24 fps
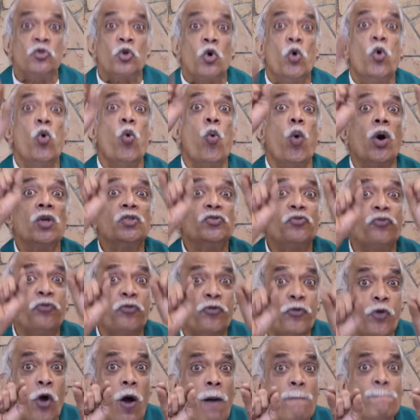who was
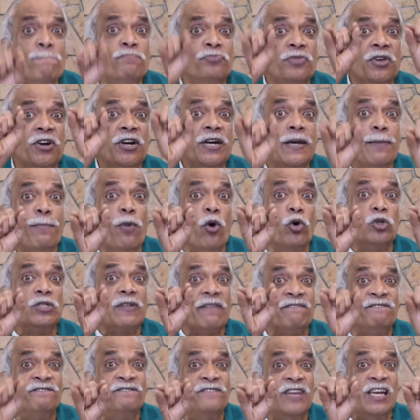from the remote
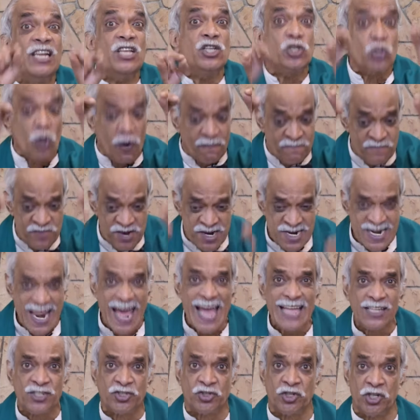village of
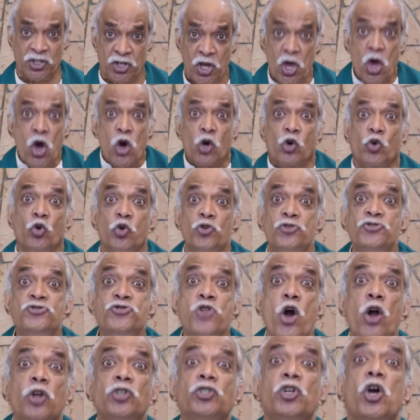Nazareth could
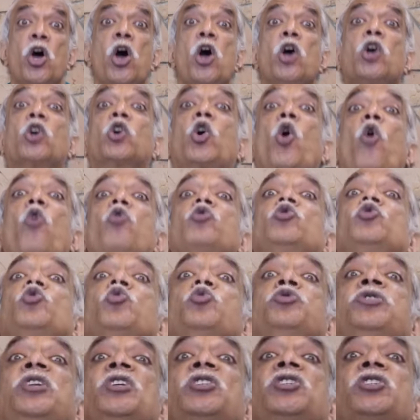not go
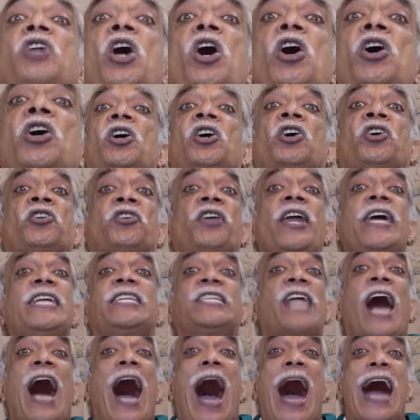to this
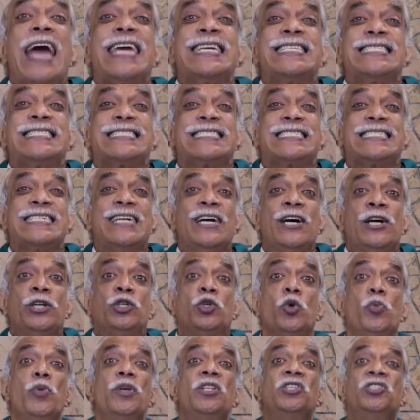great height
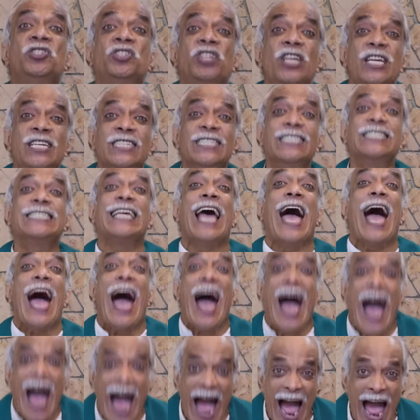to which Jesus
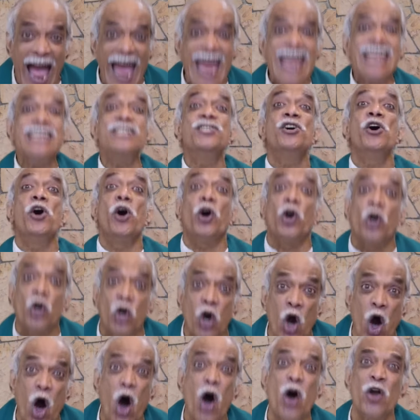had
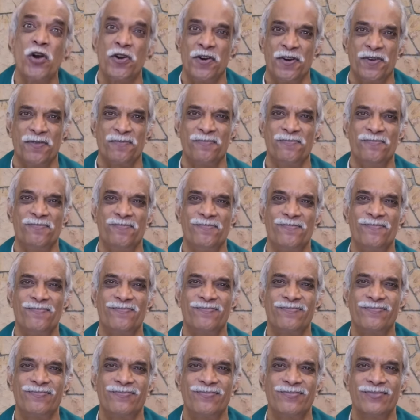gone.
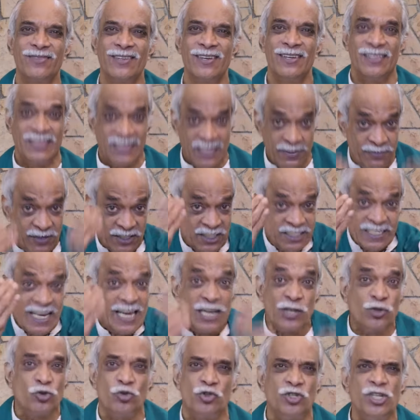They were
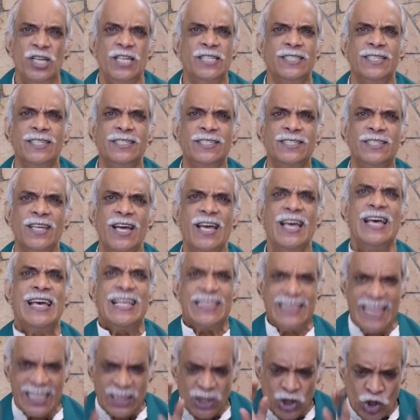saying to Jesus
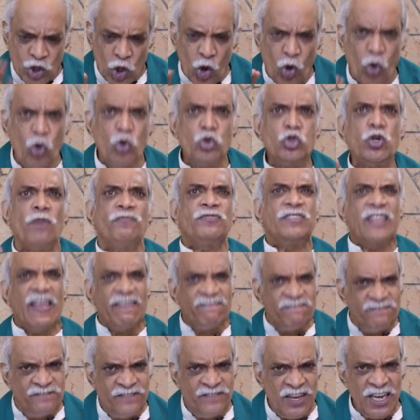that those of
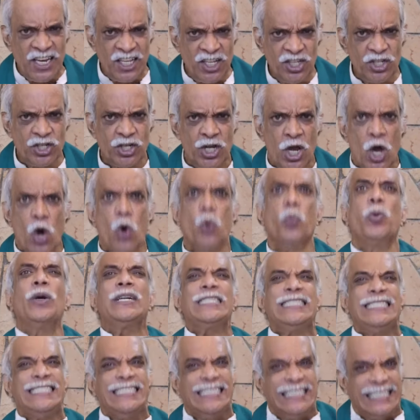that village
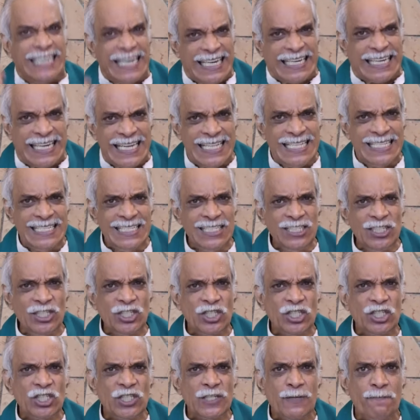were
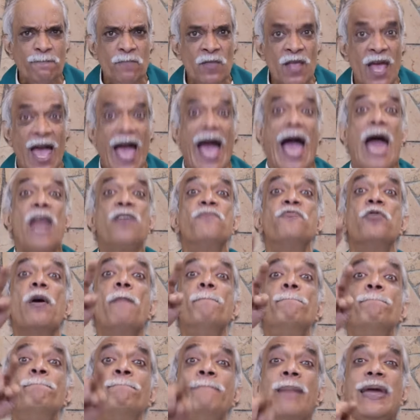chickens and were
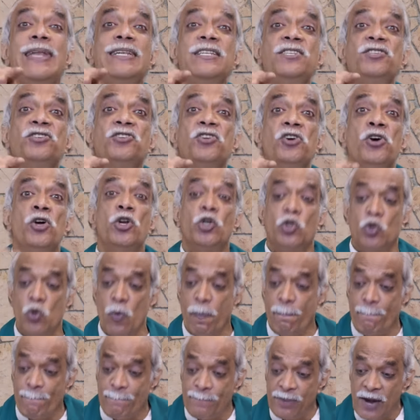meant
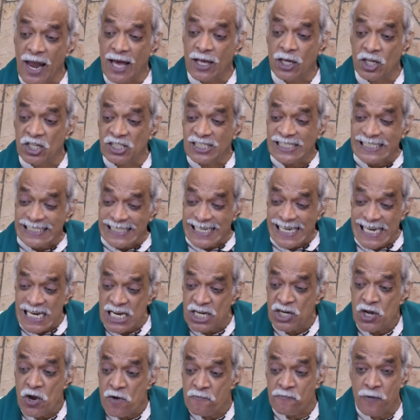to pluck
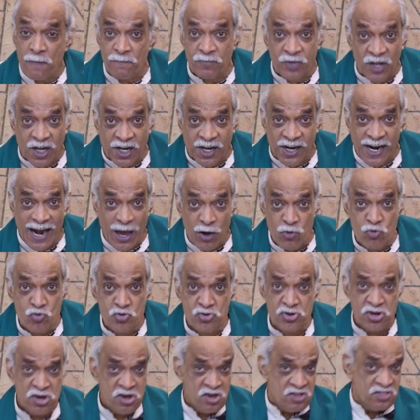seed from the
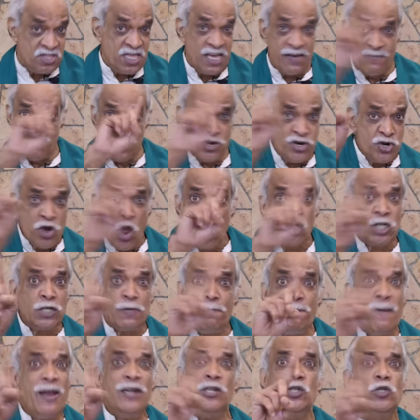ground. They were not
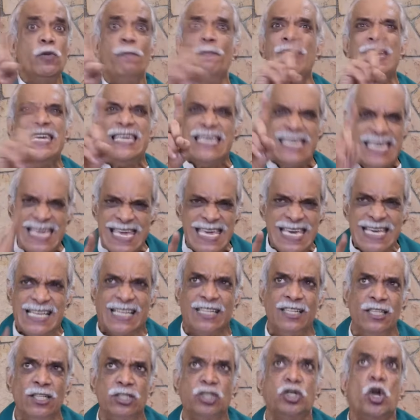meant to be
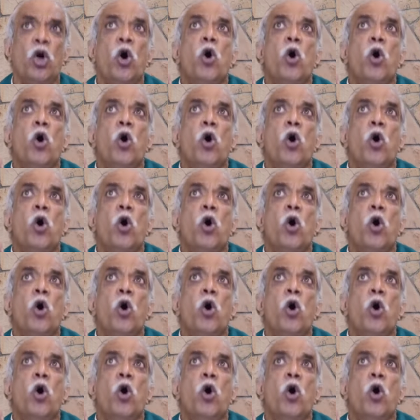eagles